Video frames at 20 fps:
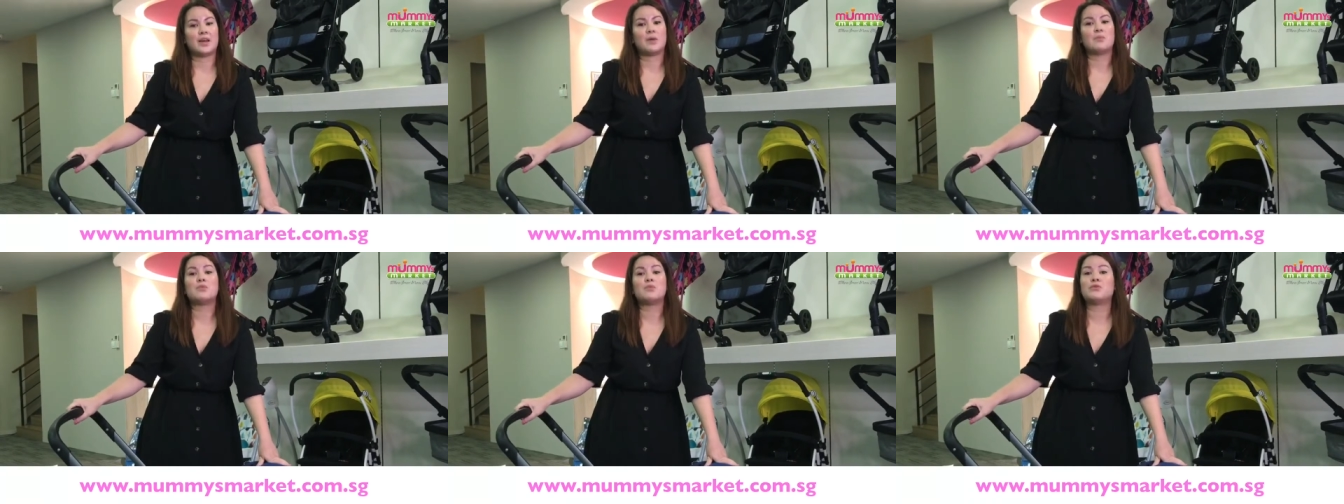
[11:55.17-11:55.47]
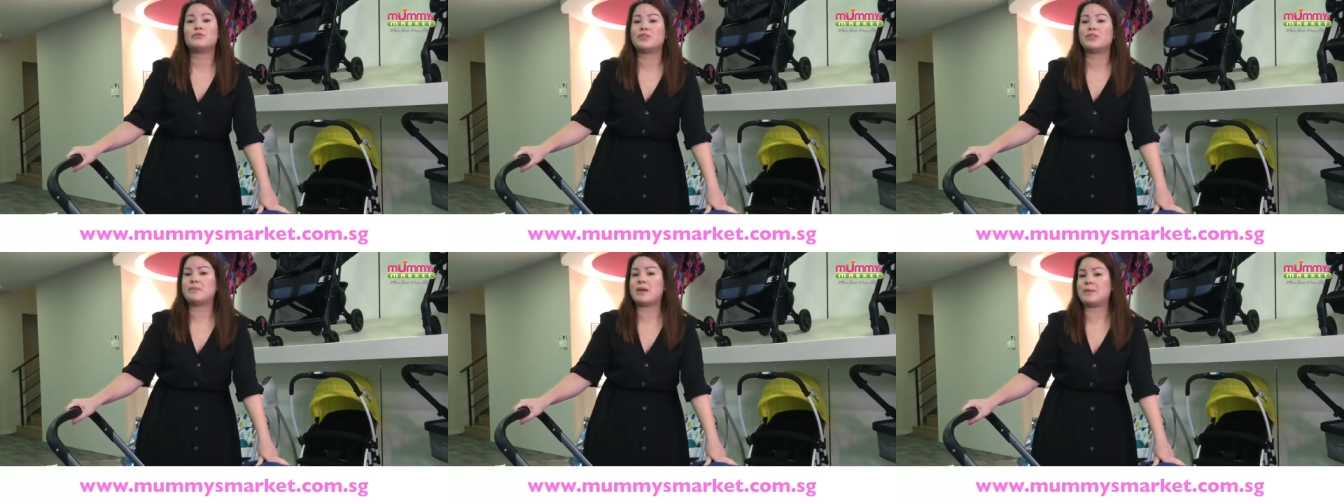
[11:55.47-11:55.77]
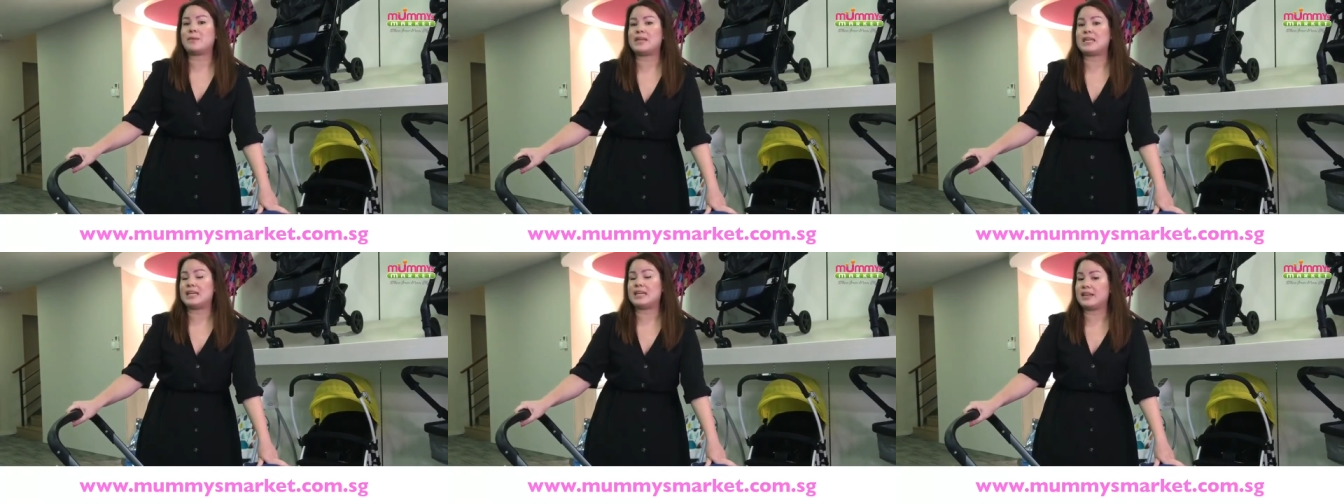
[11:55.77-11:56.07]
move the
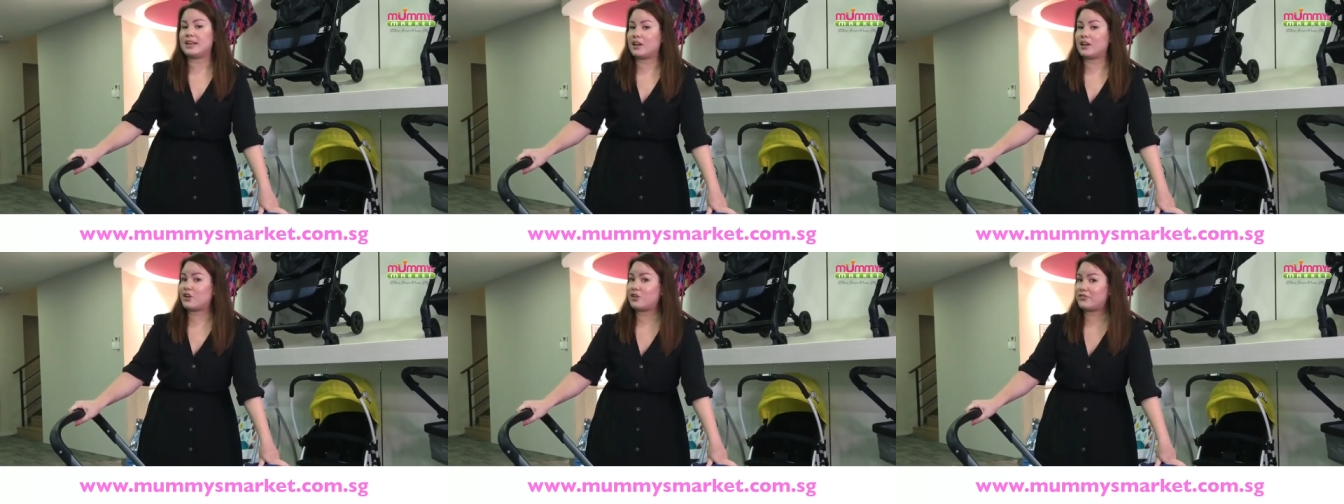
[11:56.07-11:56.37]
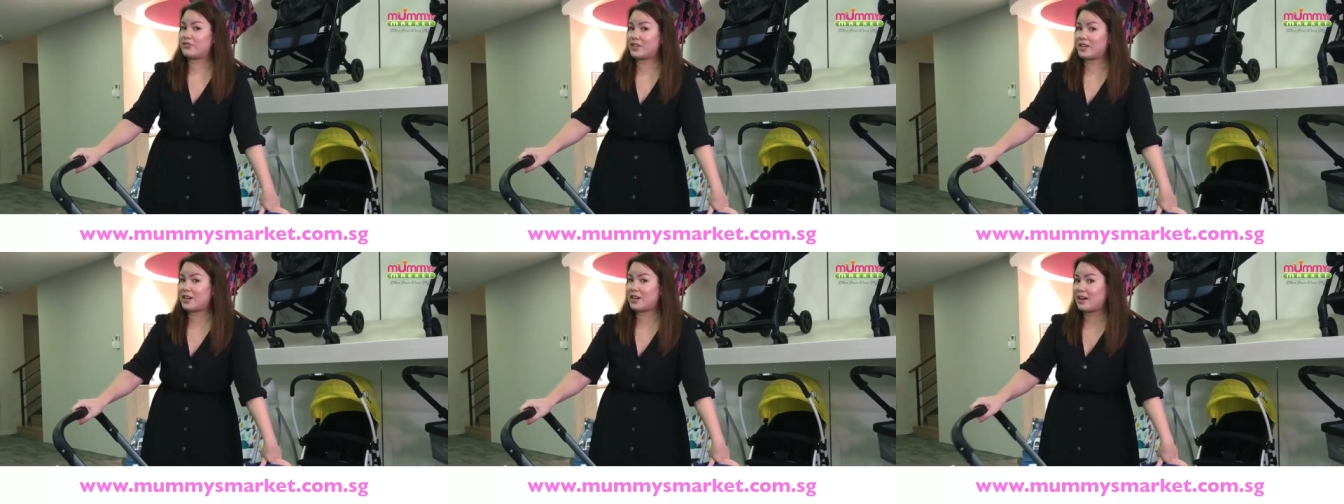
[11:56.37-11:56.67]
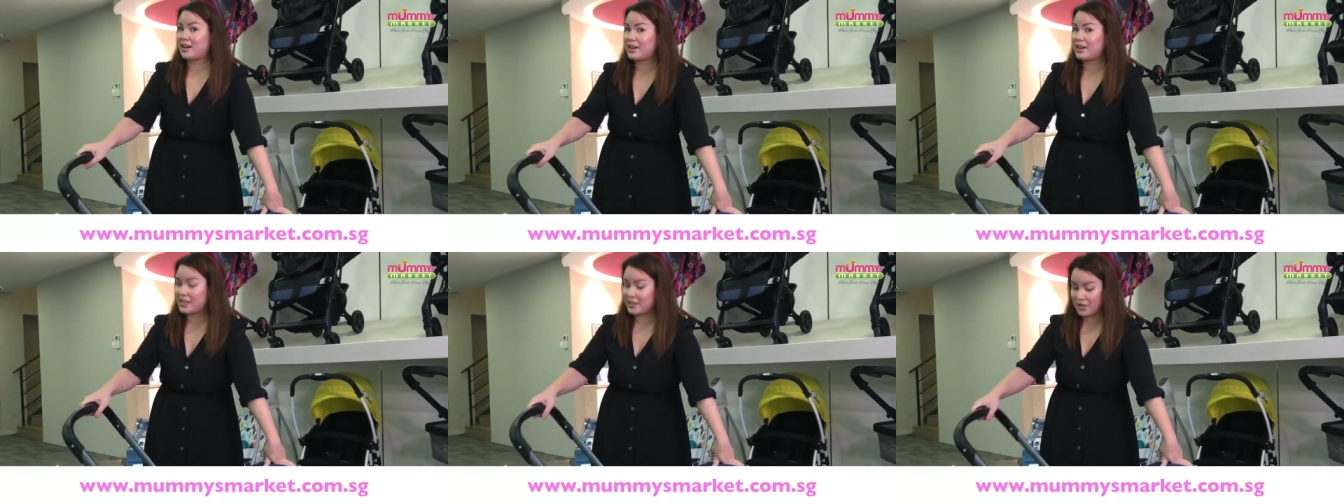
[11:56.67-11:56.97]
baby in and out of the
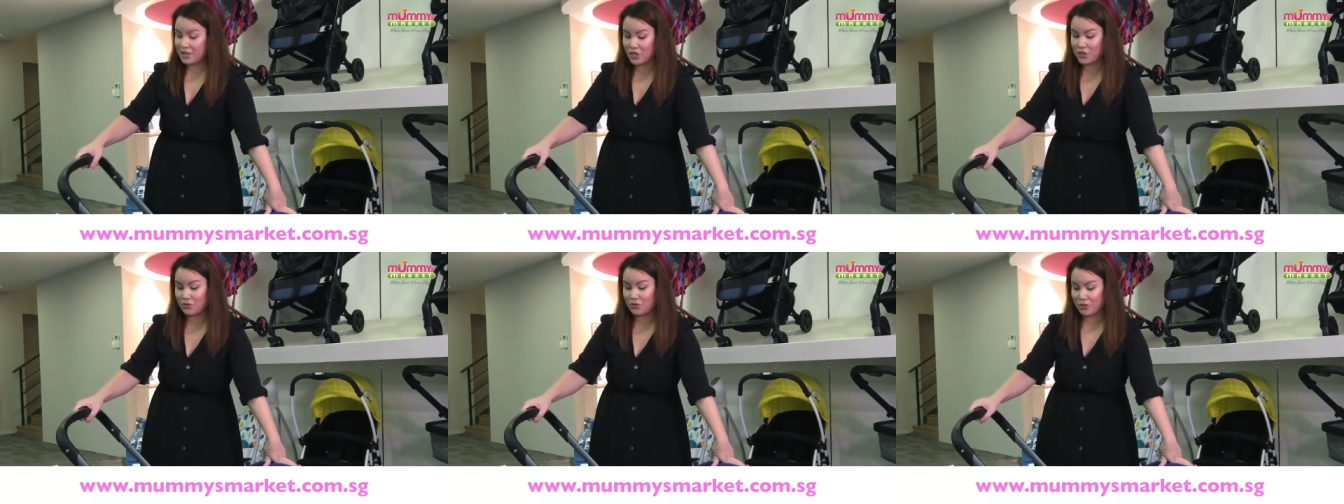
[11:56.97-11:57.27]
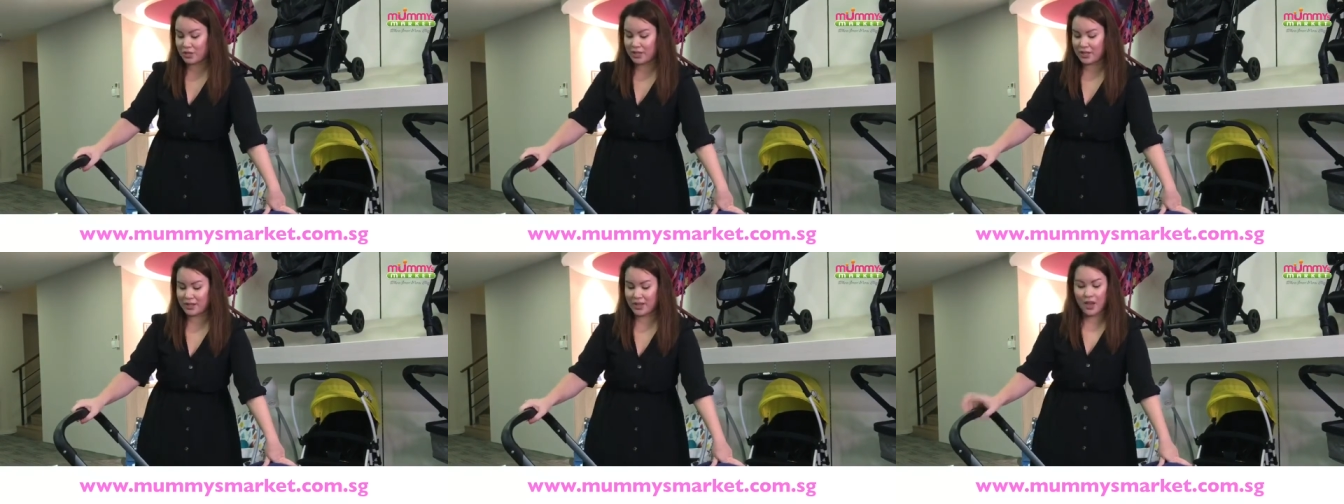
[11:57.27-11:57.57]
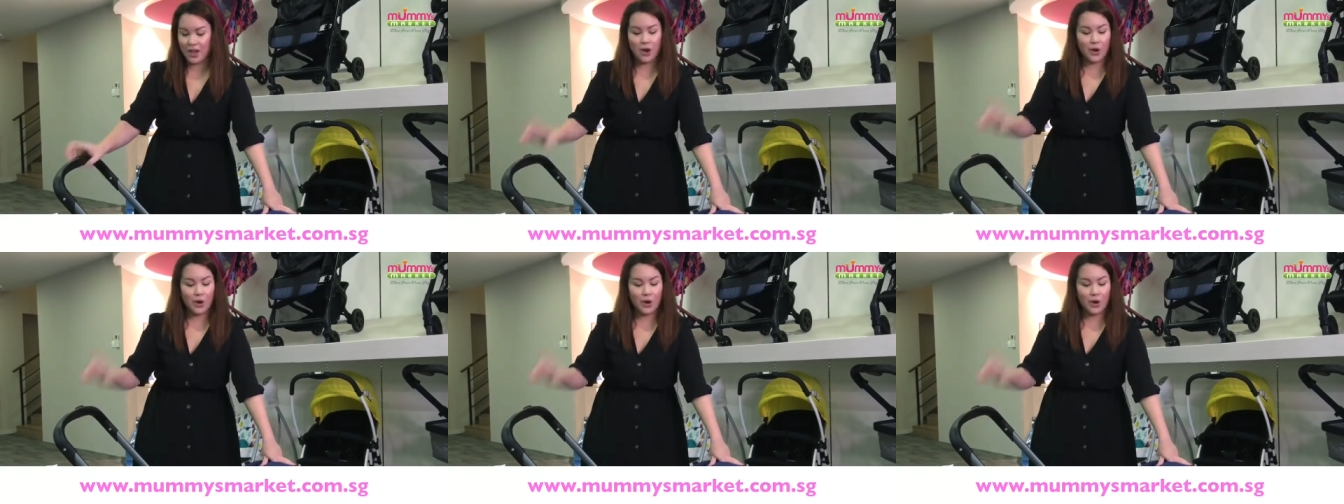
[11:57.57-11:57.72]
car in the stroller.